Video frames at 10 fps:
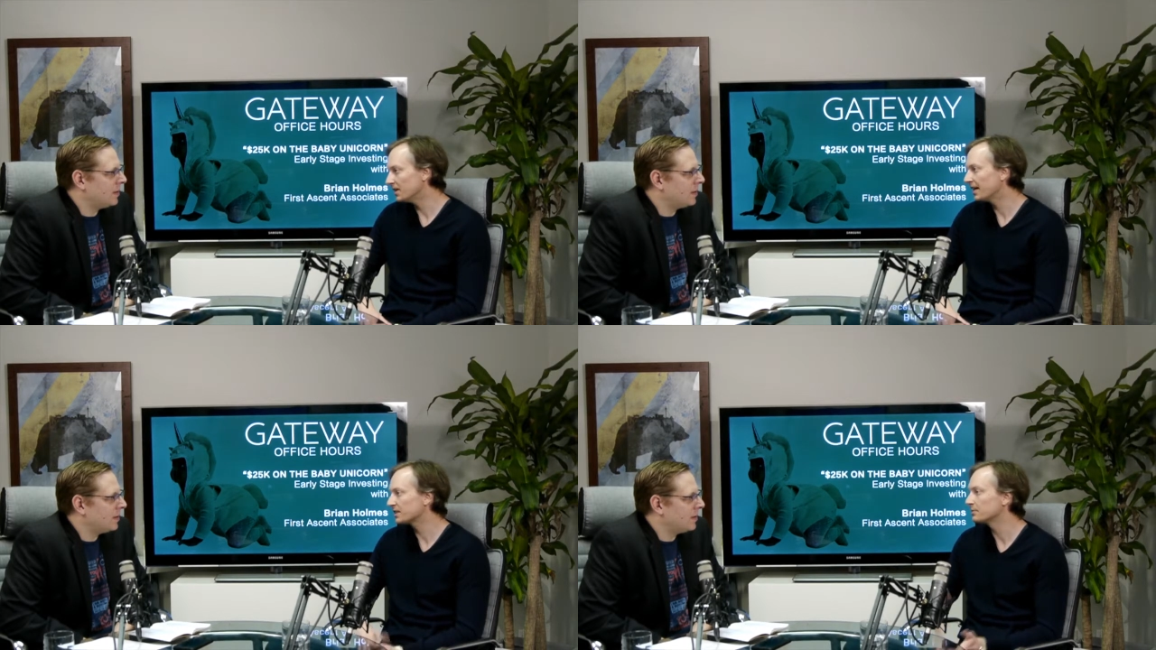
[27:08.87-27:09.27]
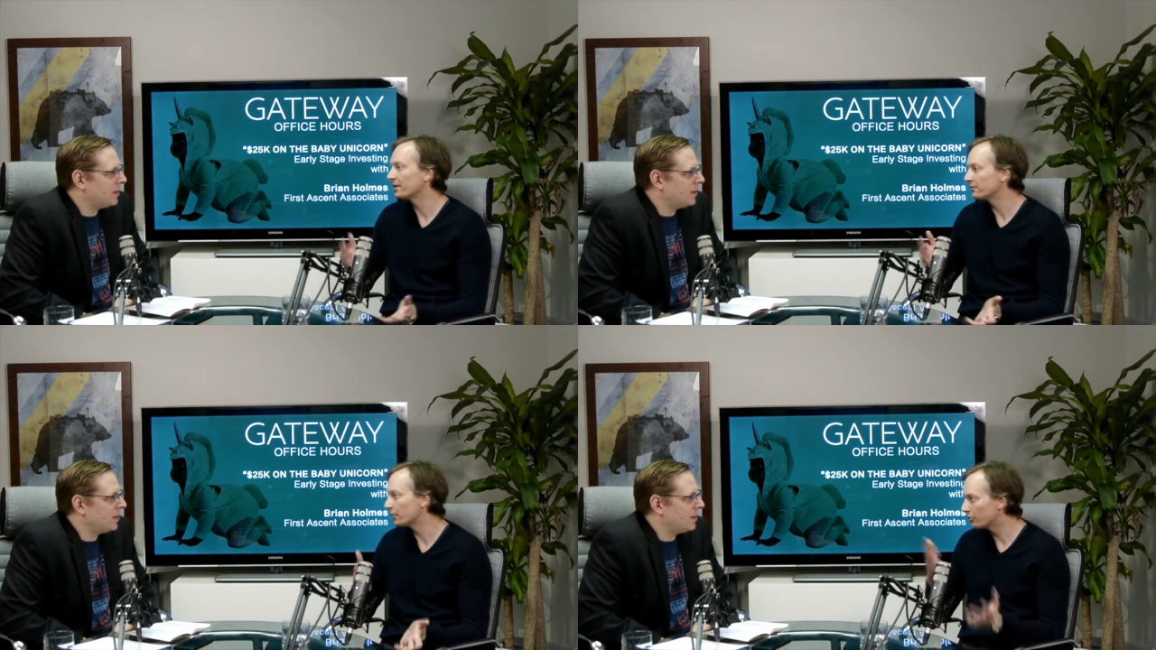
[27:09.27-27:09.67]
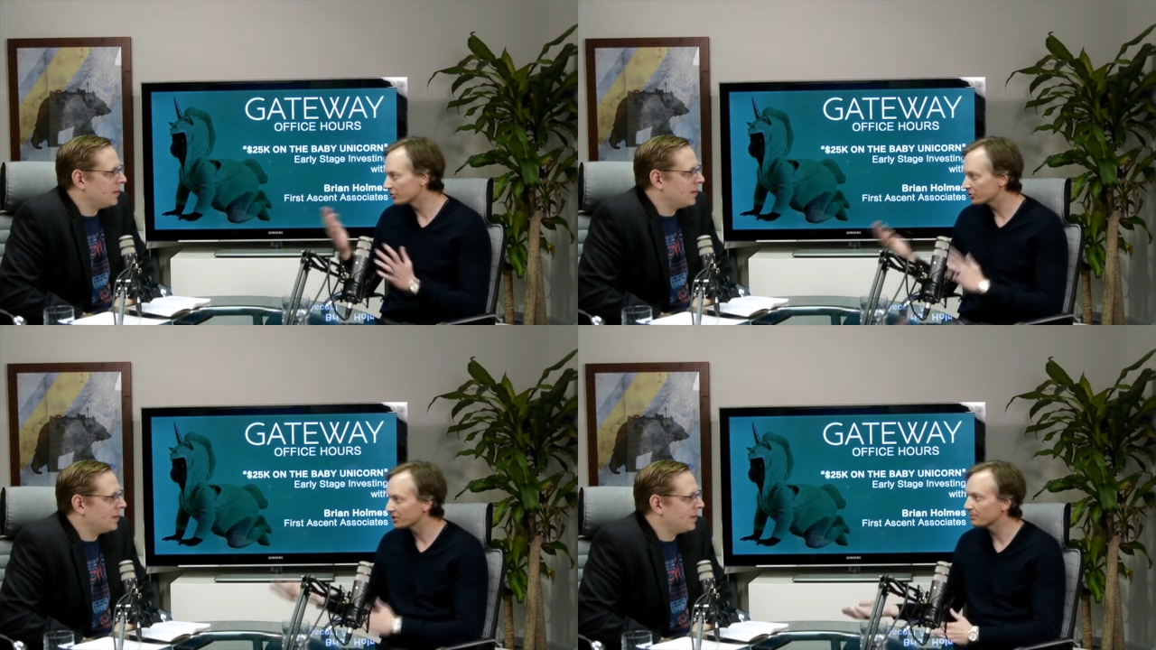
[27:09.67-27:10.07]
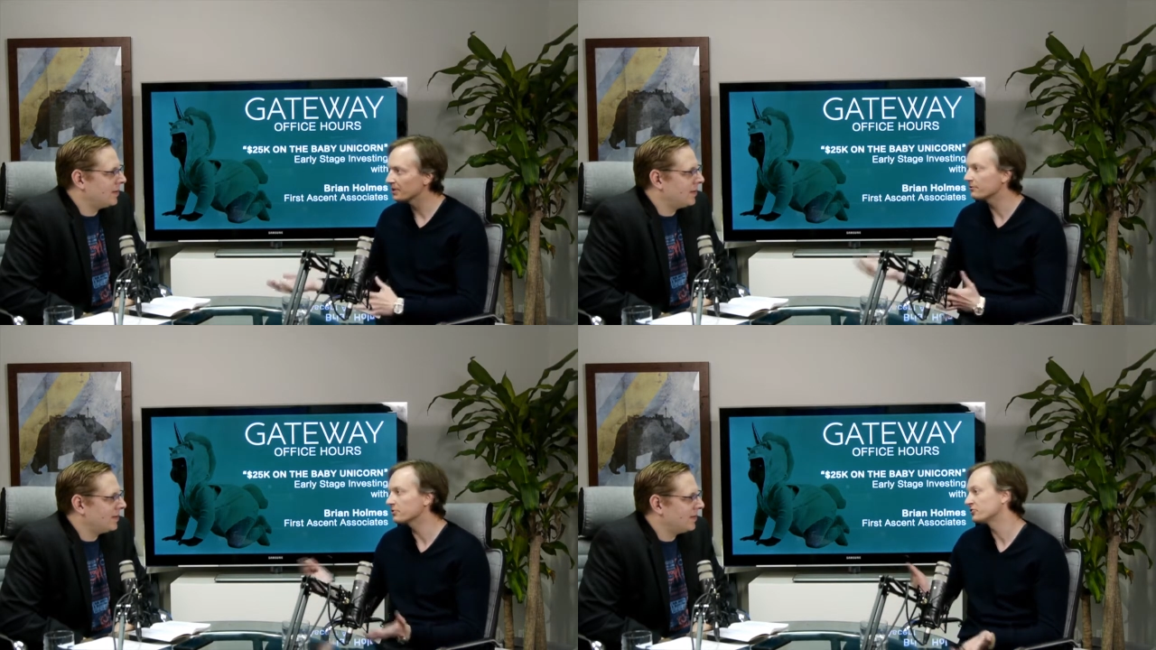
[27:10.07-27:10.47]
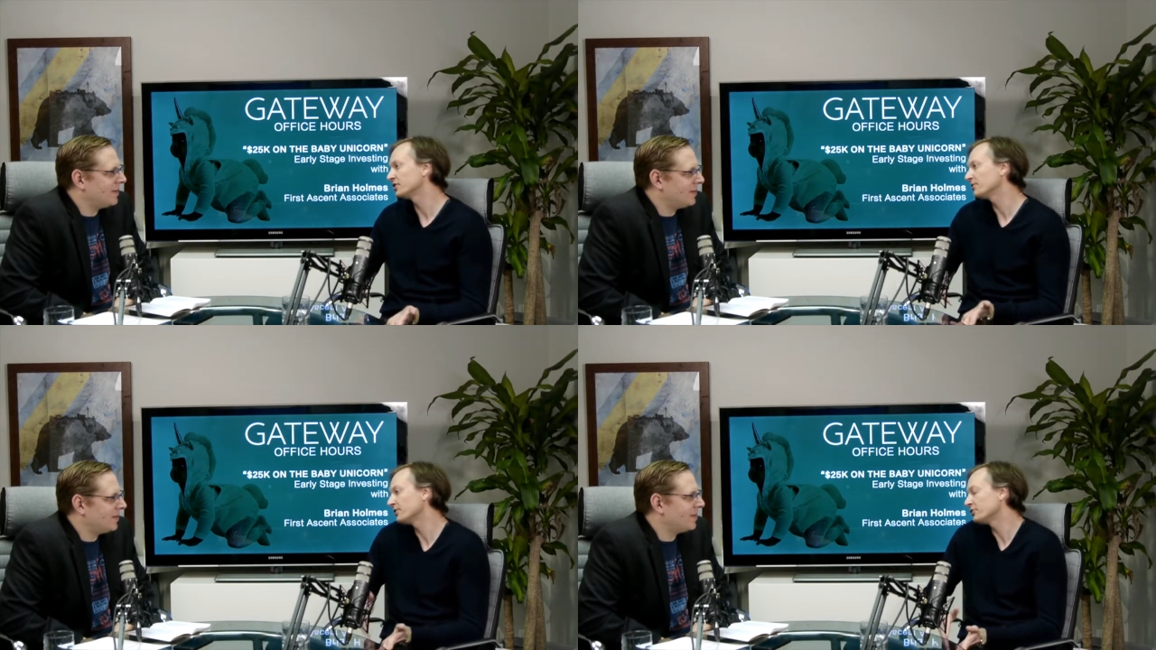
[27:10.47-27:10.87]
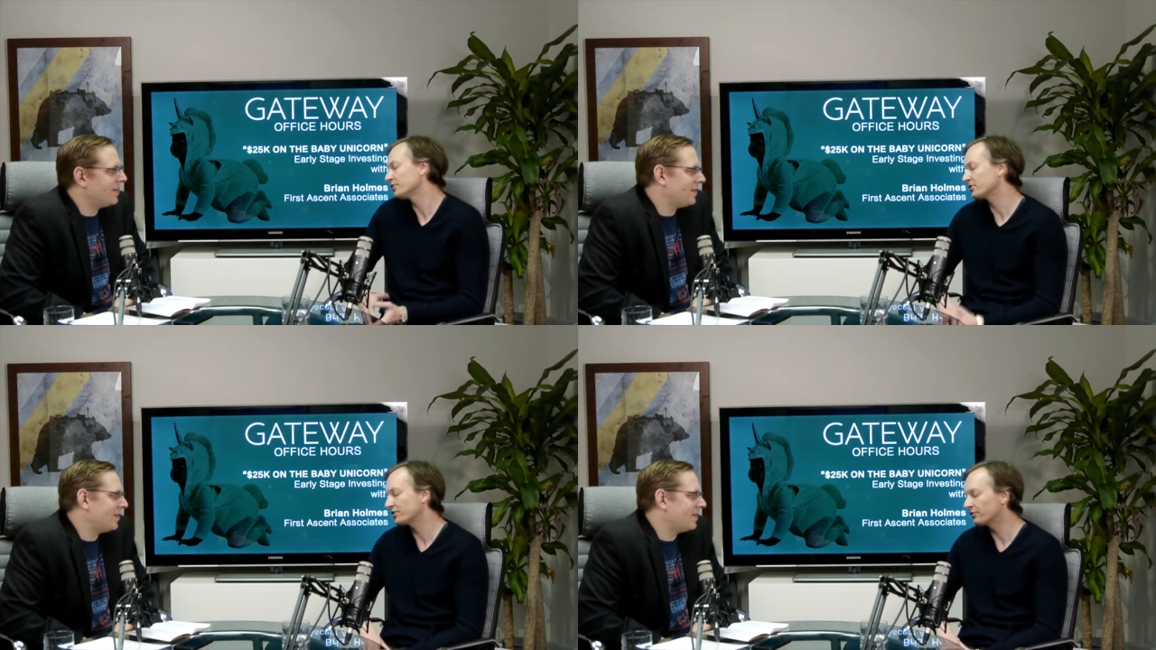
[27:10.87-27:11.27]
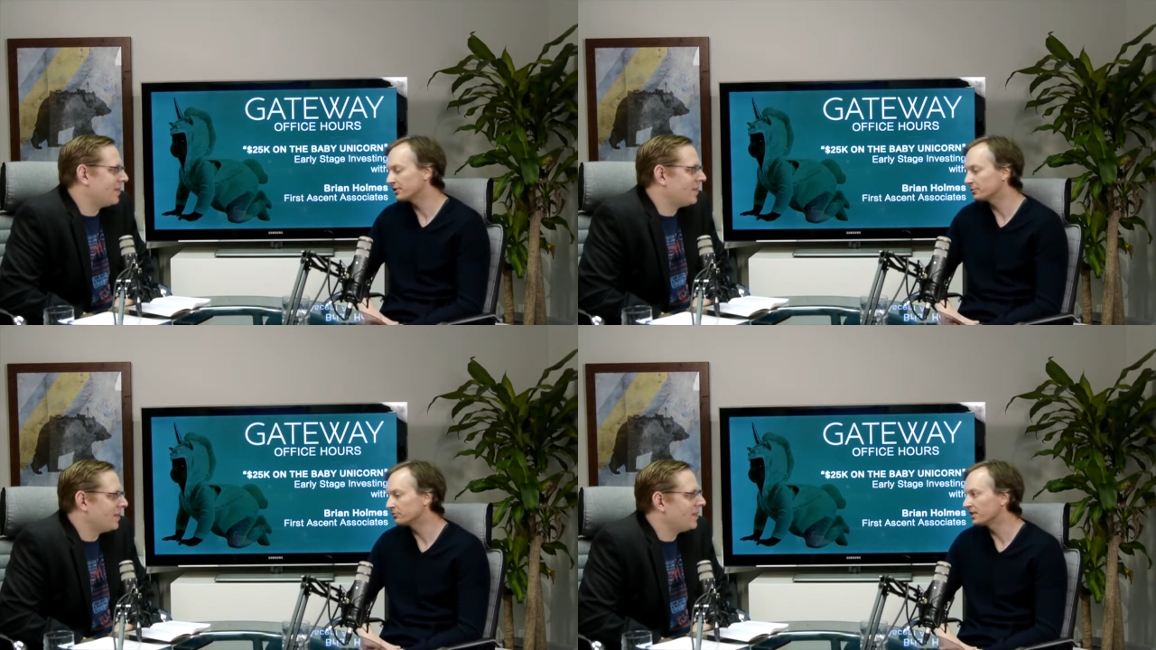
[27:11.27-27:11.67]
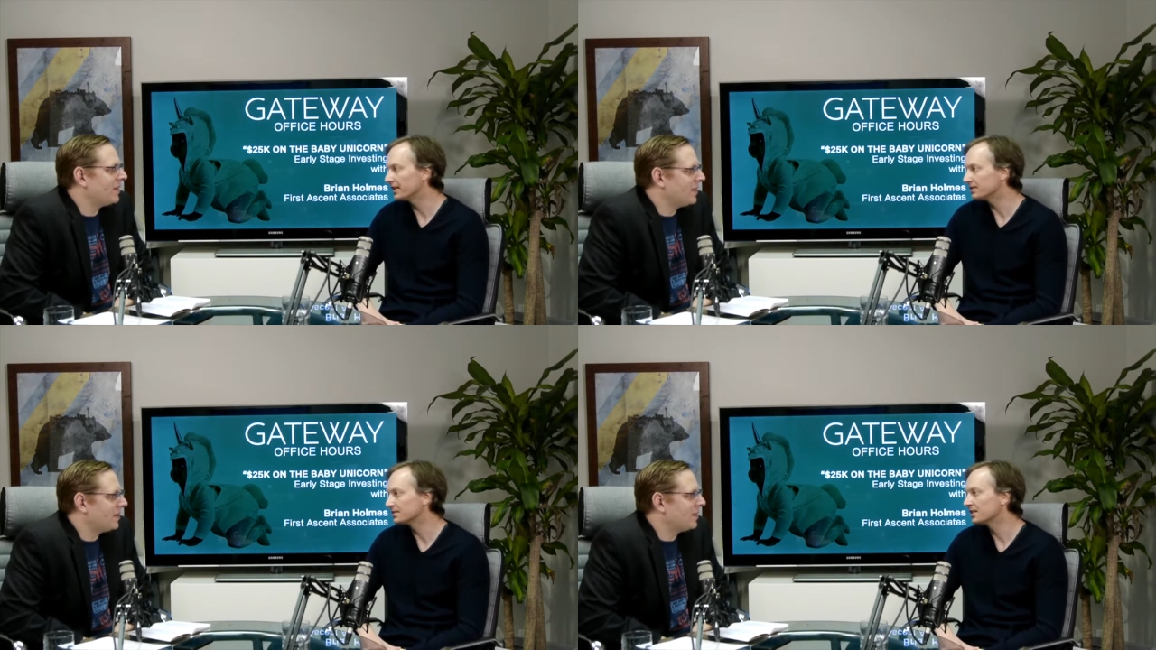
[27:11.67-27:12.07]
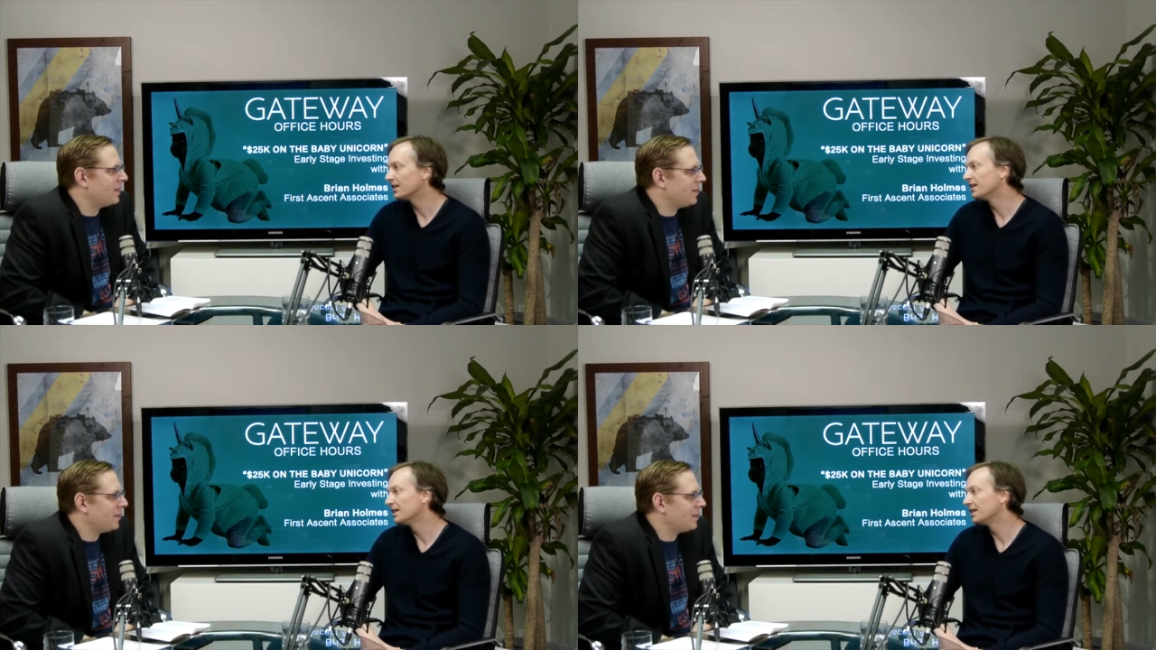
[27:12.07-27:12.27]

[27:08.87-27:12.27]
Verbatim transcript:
Speaker 1: X amount of ownership, and if there's enough interest, then you're able to raise